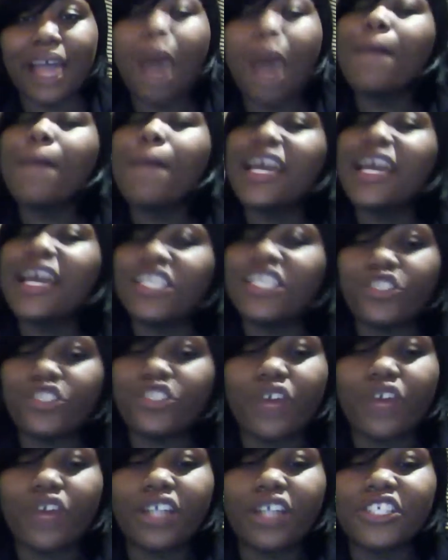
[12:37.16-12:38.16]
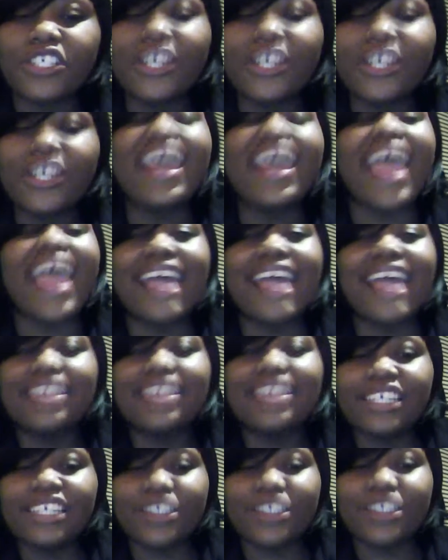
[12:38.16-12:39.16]
my instructor, and
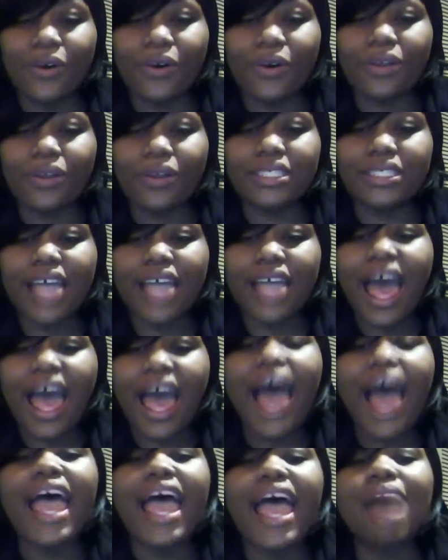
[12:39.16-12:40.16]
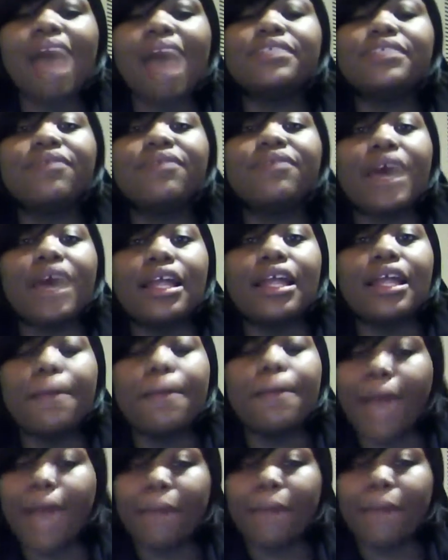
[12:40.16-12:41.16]
this course, I have developed
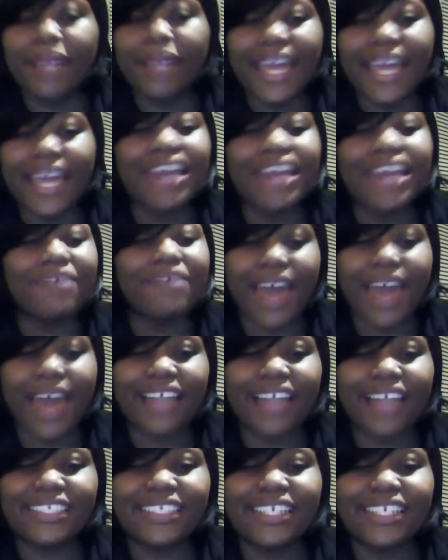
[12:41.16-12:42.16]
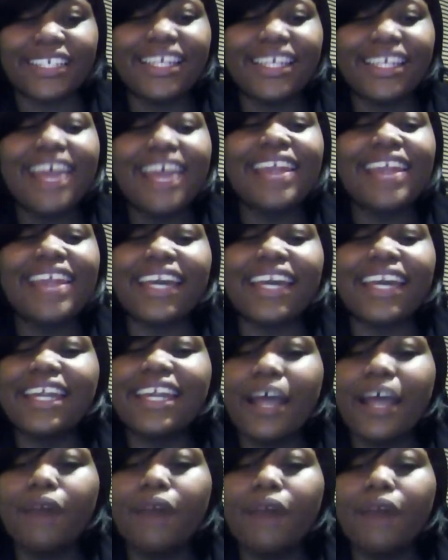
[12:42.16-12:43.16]
my plan of action that can
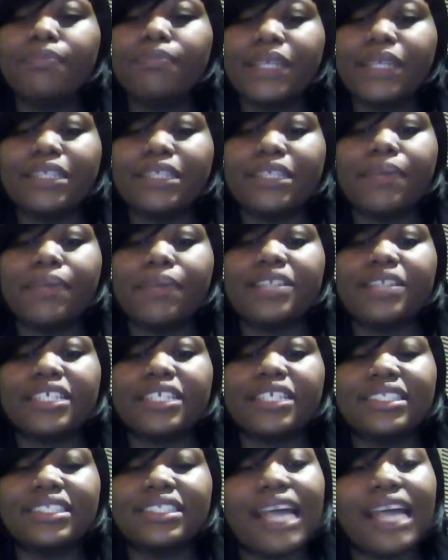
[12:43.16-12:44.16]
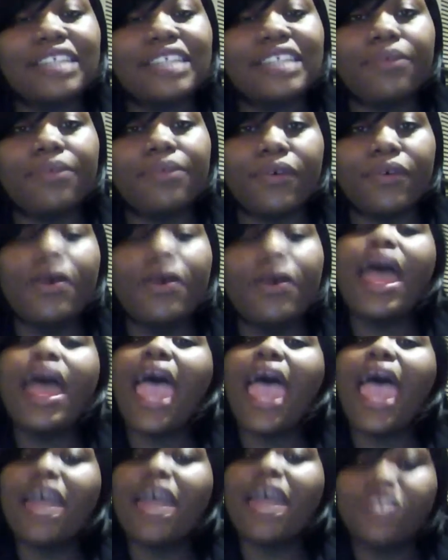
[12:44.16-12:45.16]
help me to be successful
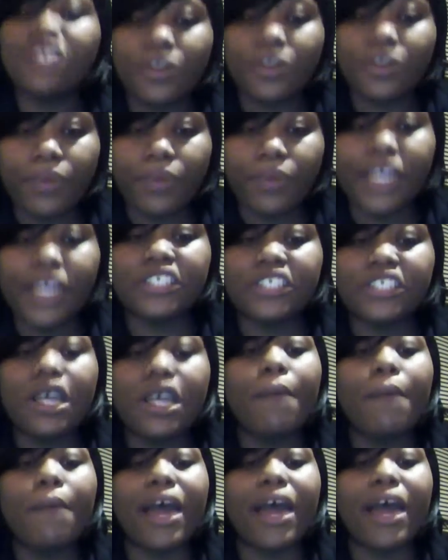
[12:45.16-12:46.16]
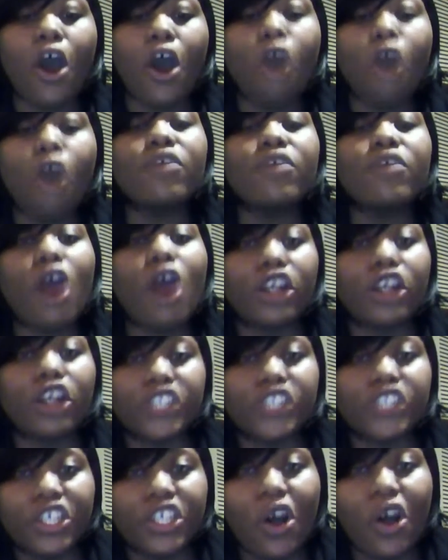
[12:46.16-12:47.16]
and to reach my
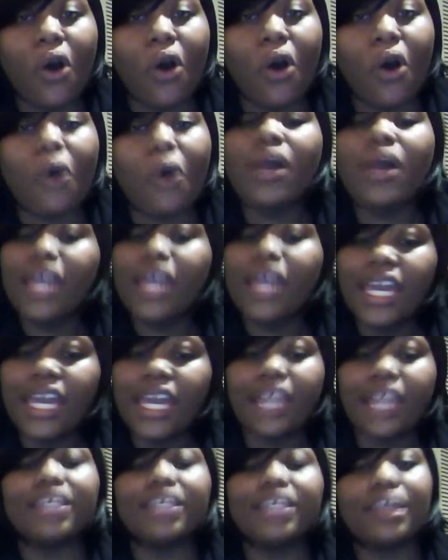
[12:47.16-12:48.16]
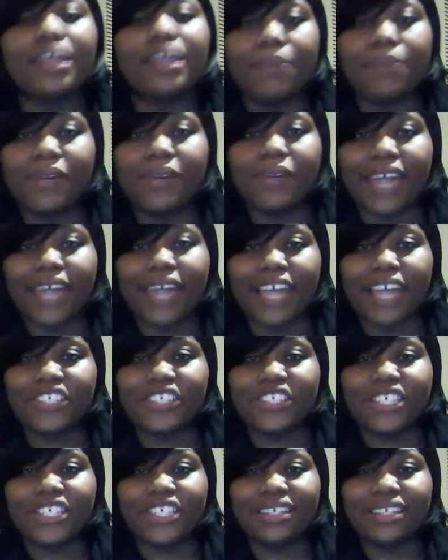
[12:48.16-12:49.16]
overarching goal in
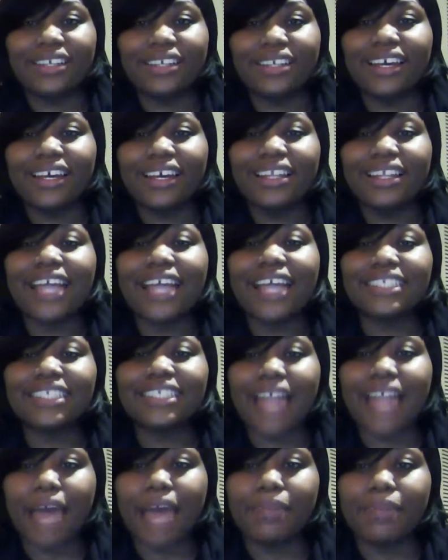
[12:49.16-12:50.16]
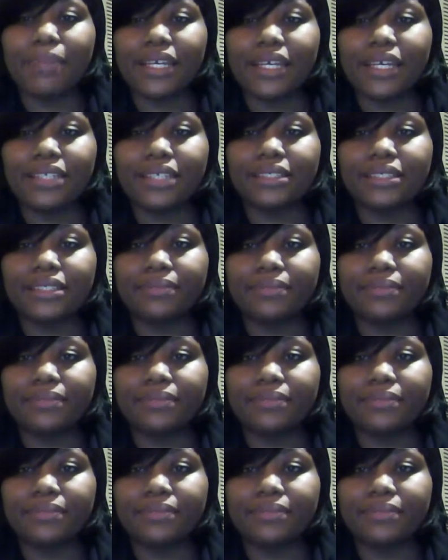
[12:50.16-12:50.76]
communication. Next slide, please.